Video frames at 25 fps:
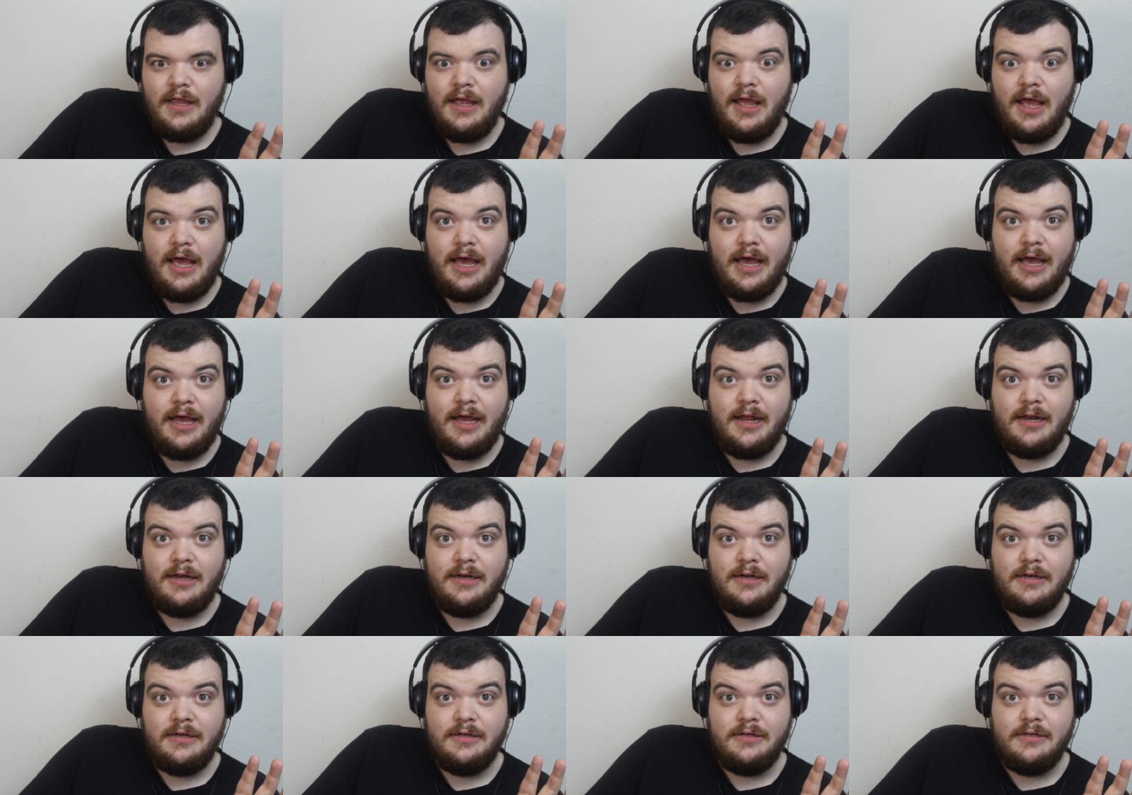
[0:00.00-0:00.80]

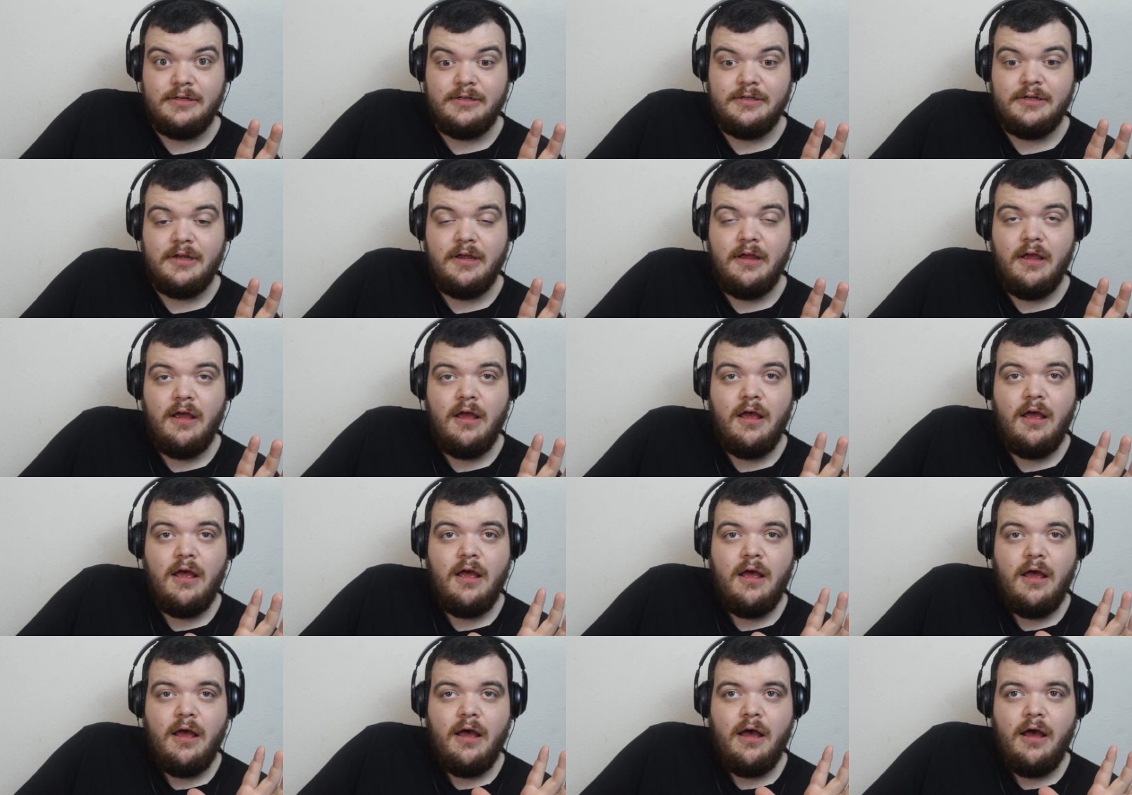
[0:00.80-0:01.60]
and
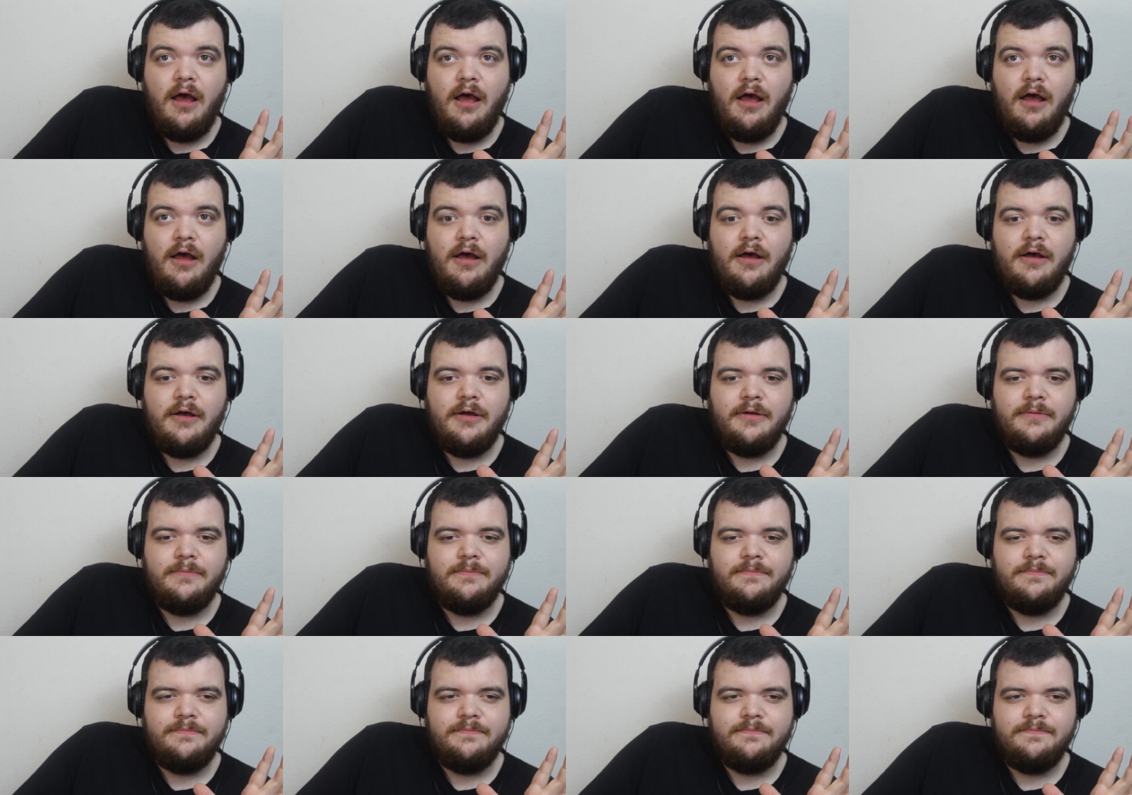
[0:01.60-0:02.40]

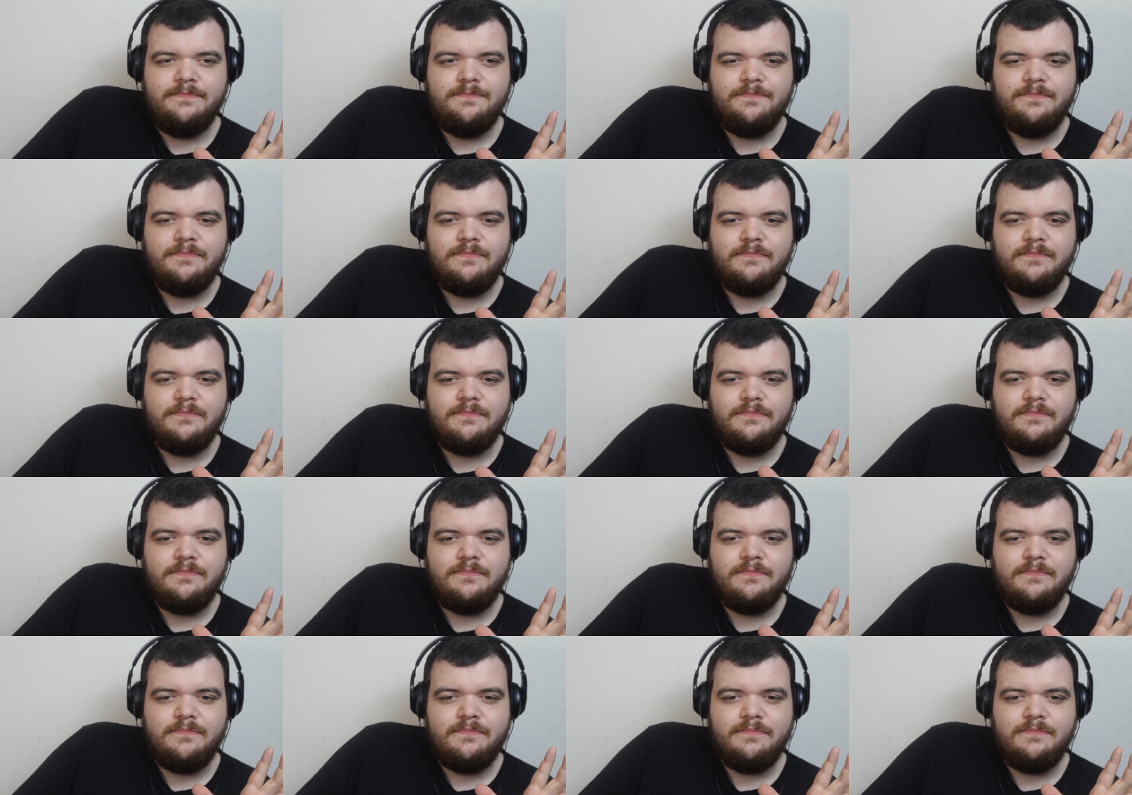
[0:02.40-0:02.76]
um,